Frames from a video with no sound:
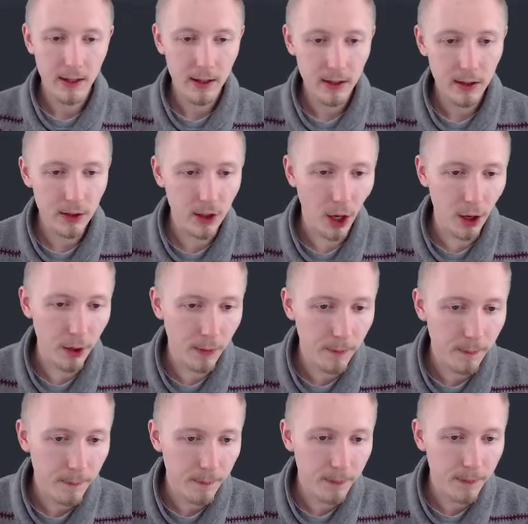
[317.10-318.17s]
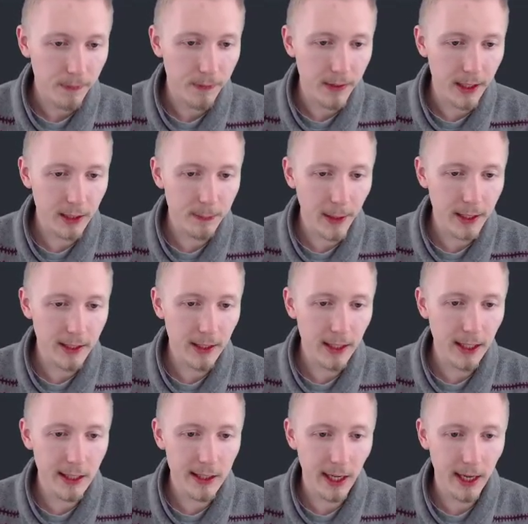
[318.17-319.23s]
So this
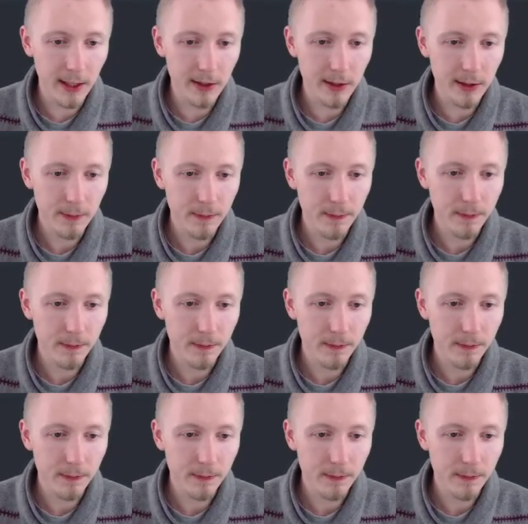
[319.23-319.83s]
basically says